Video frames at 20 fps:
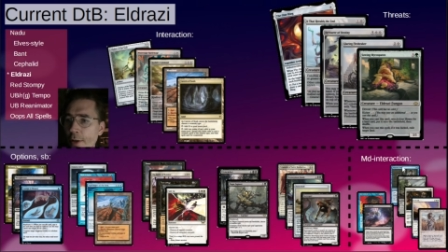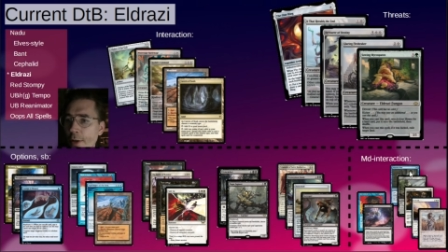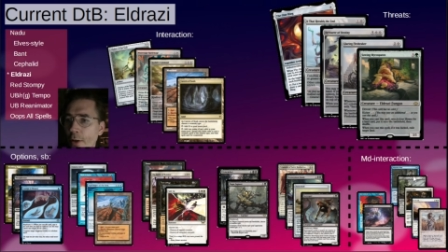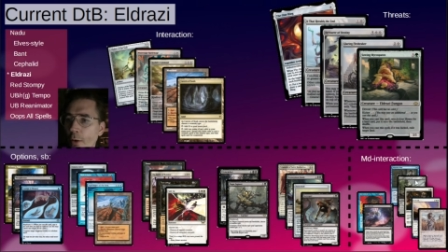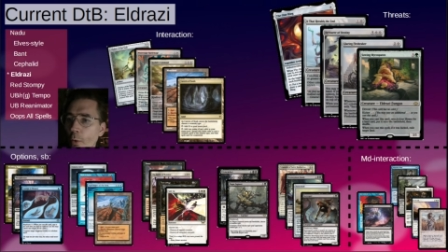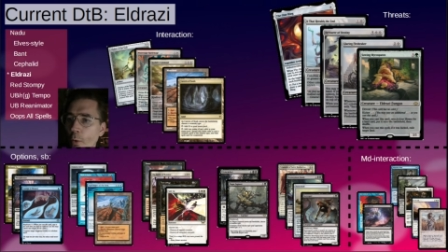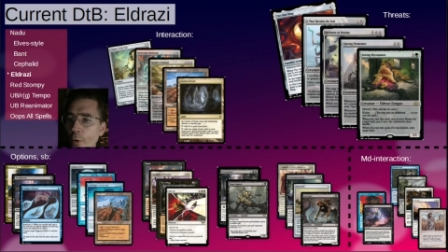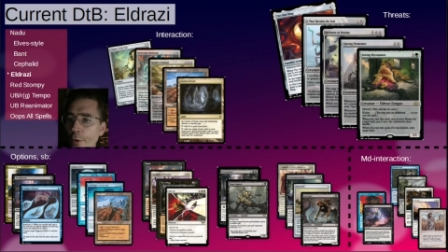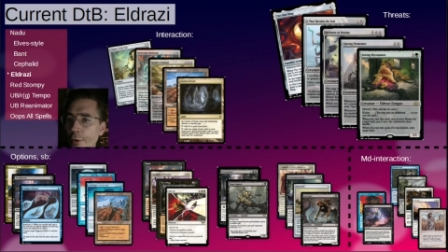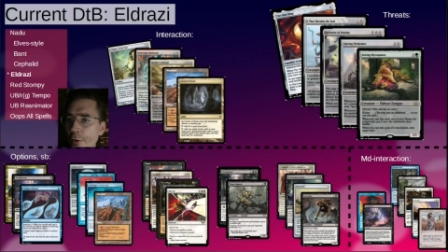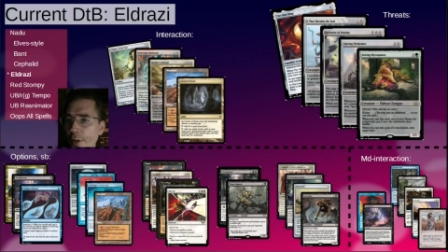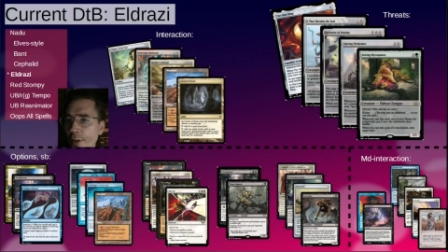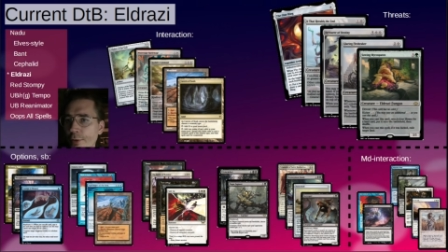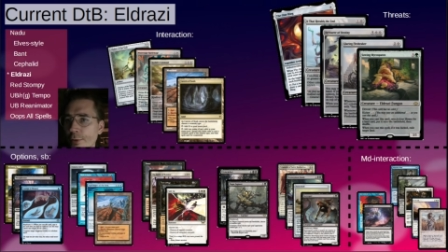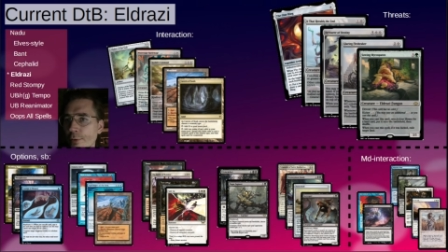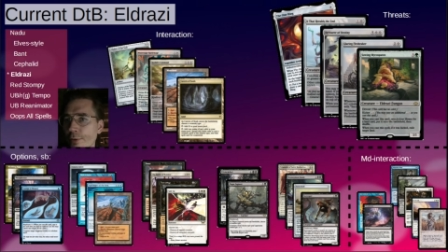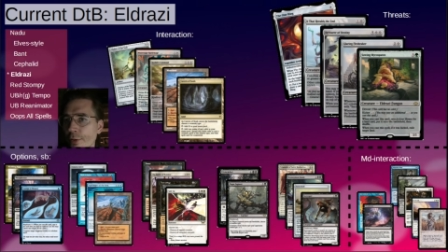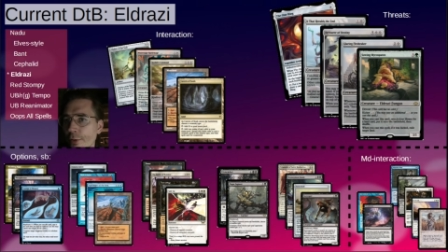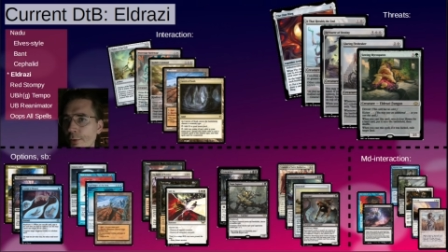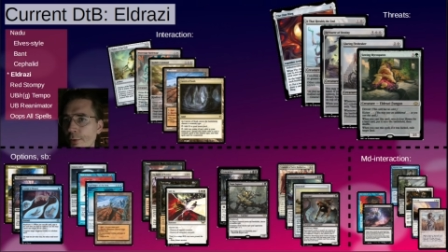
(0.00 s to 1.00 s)
or you can
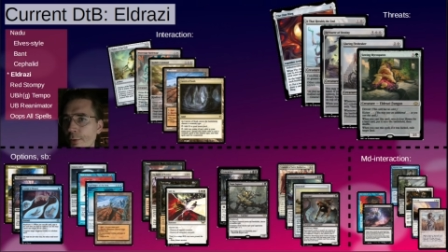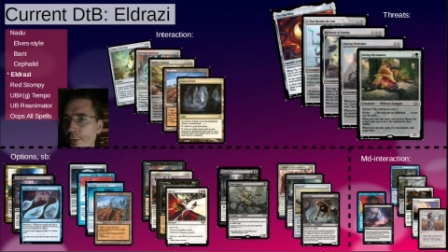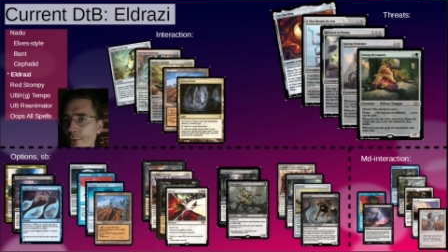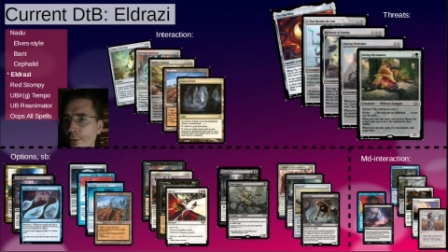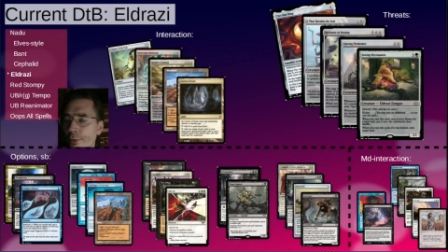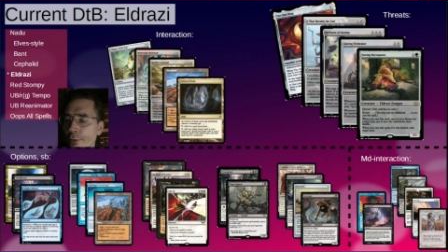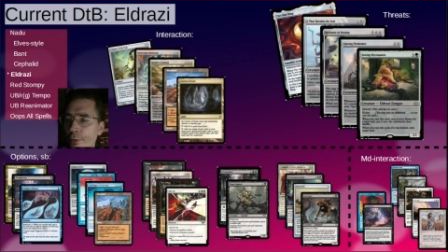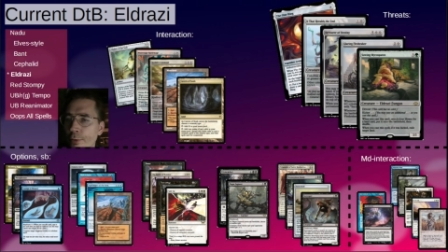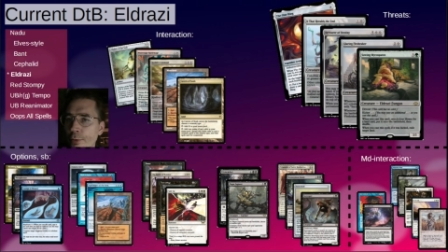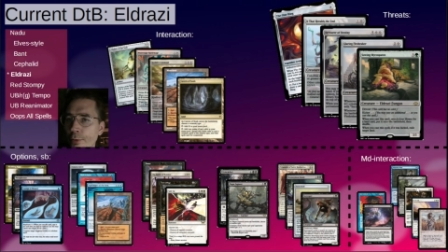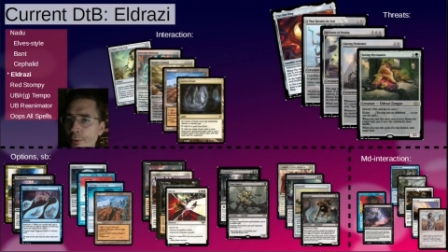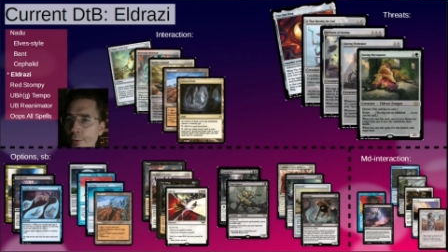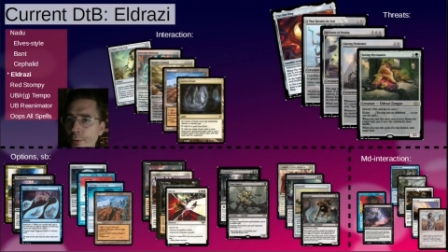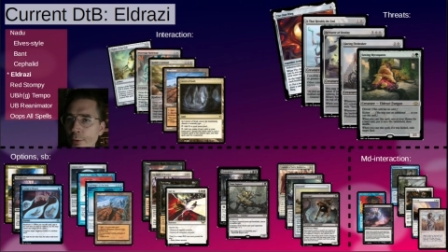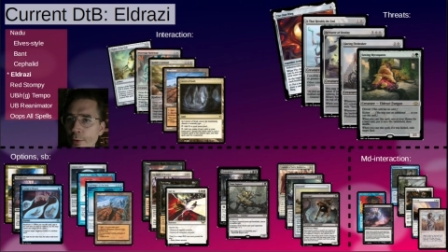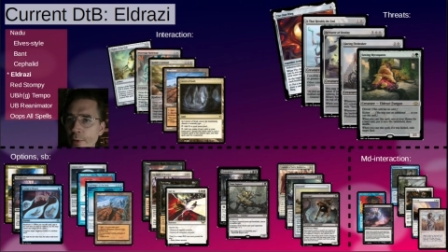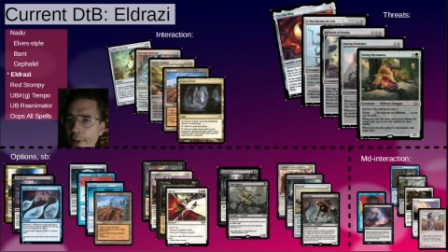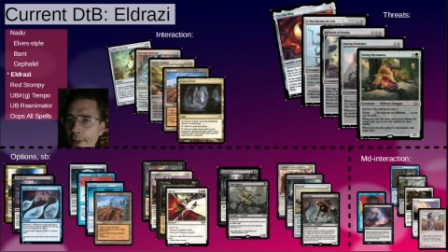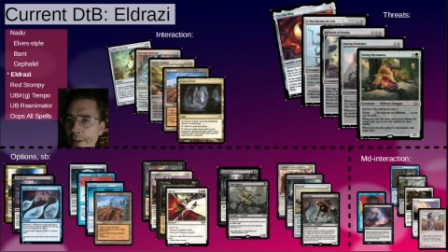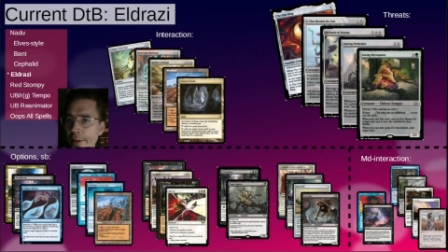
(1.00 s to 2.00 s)
use it
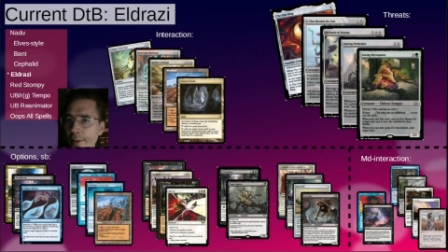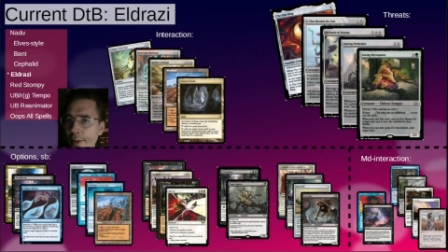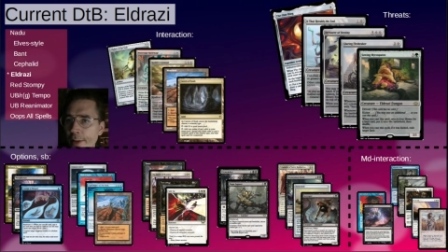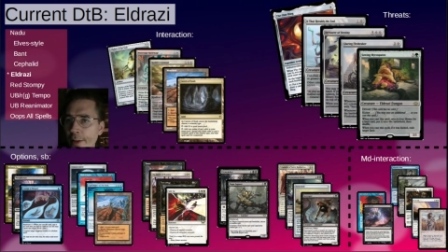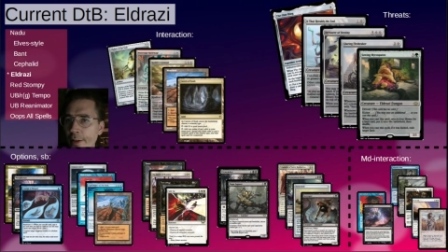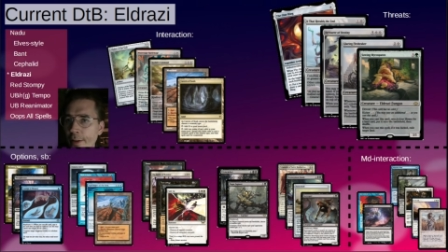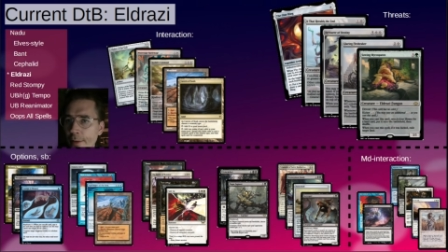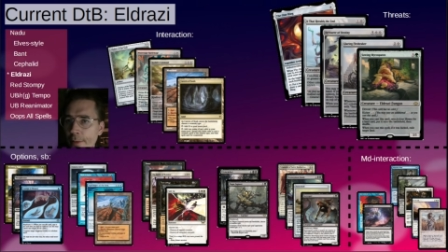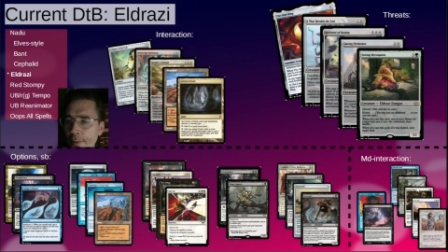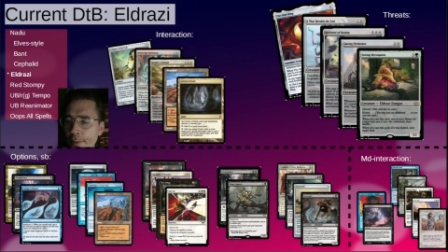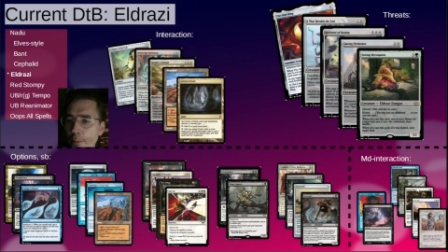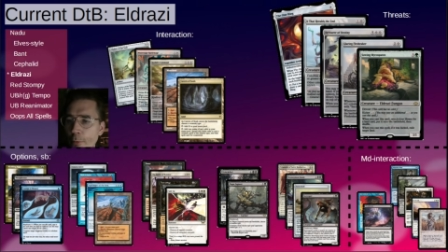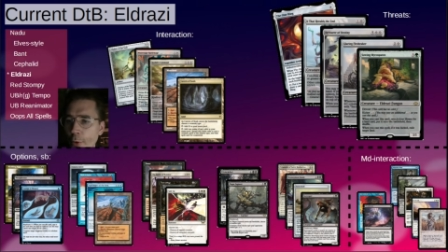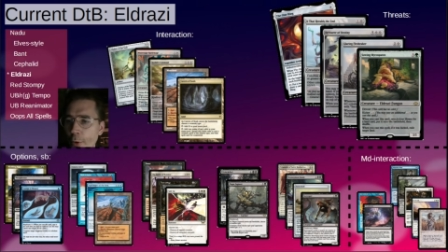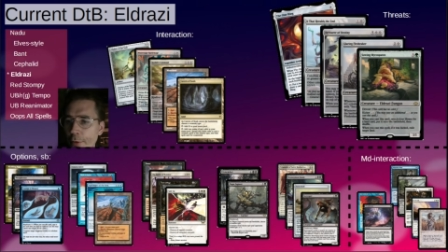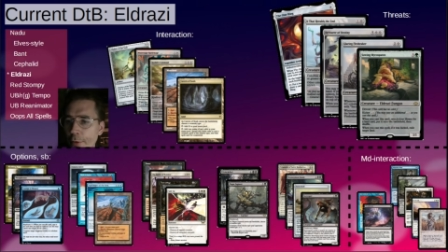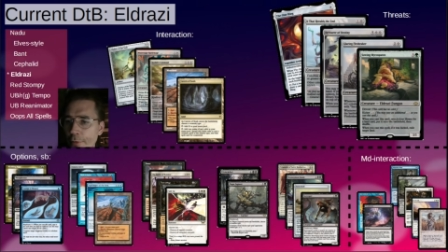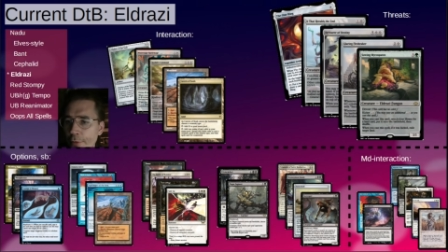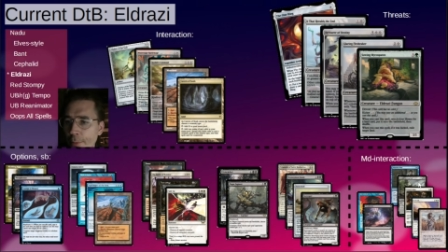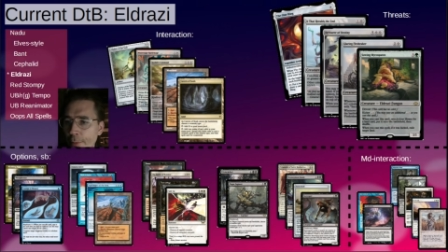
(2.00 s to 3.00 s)
to clear their
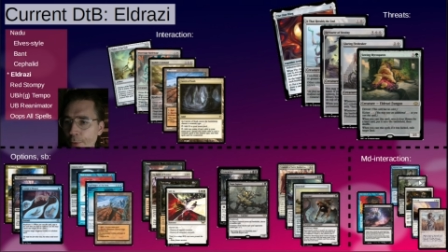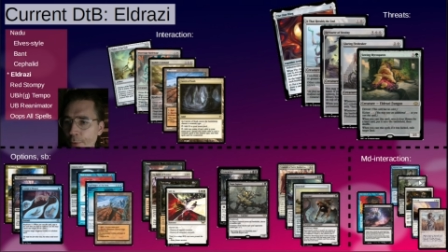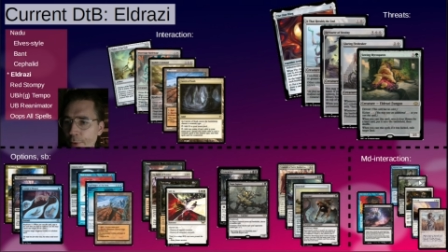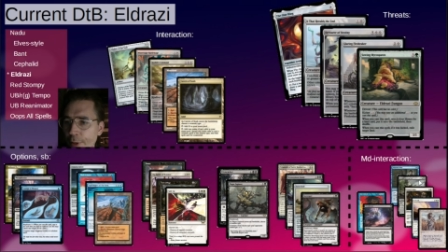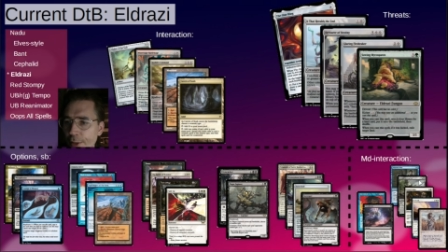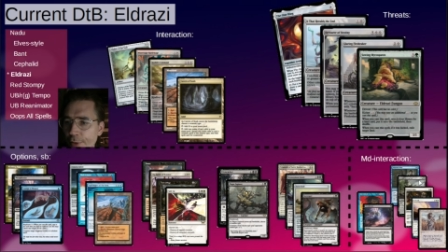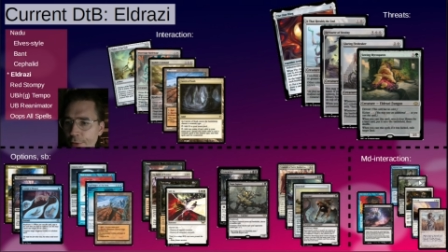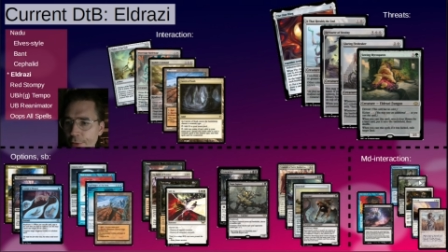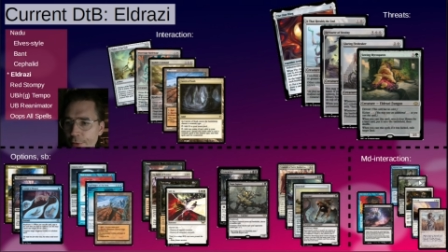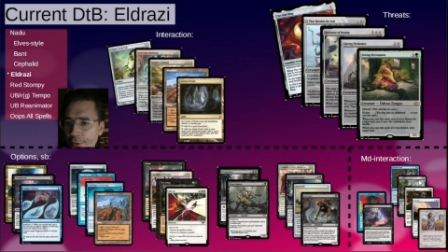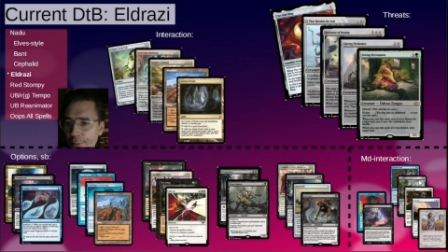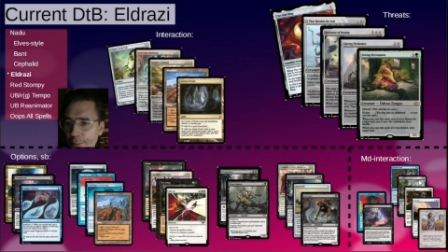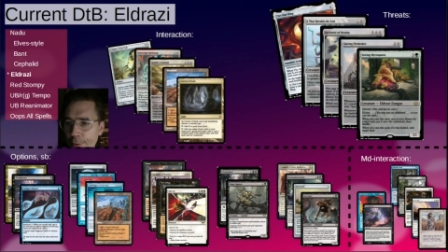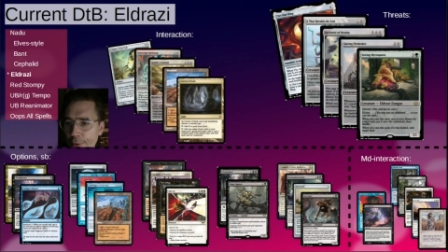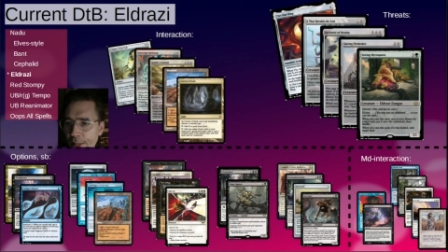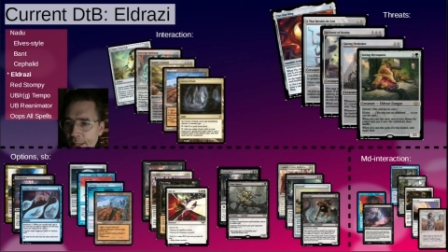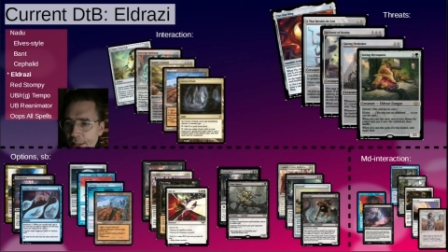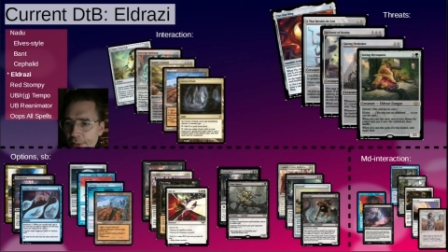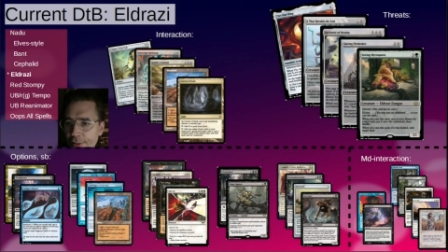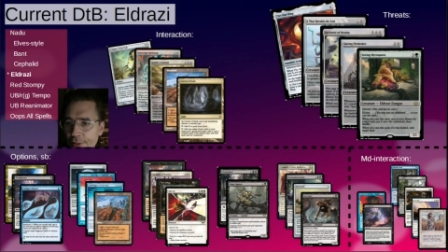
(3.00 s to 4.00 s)
board from creatures,
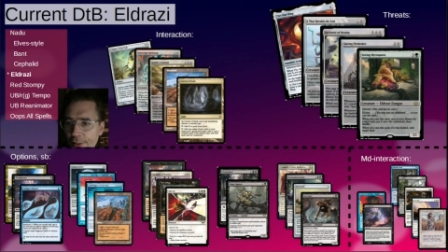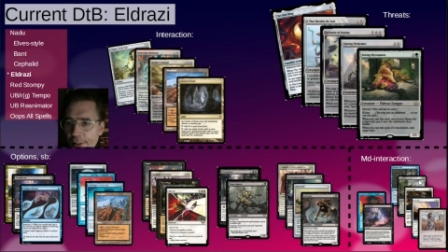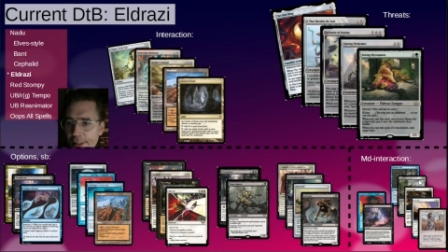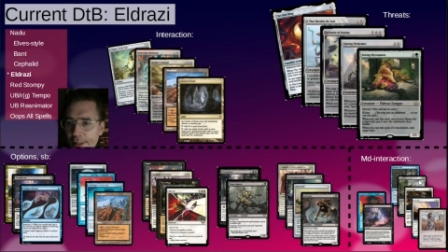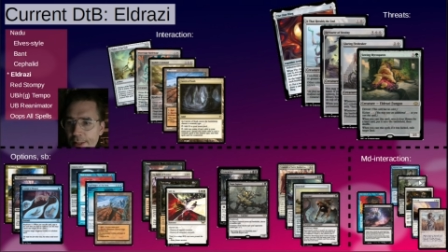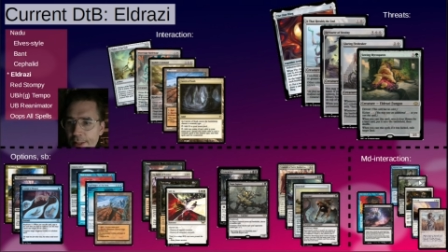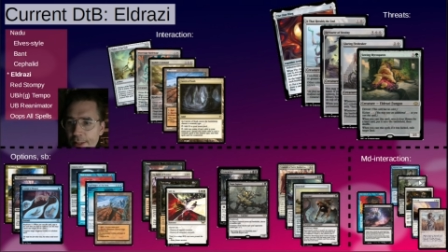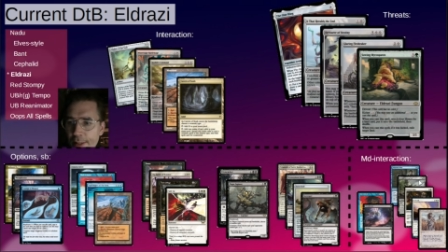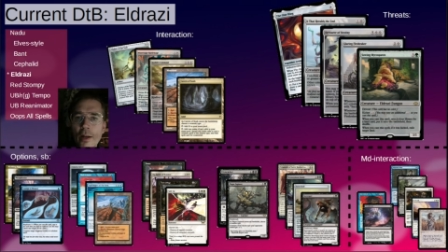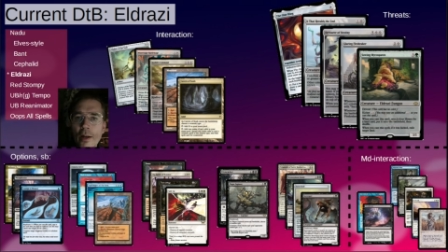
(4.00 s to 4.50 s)
potentially.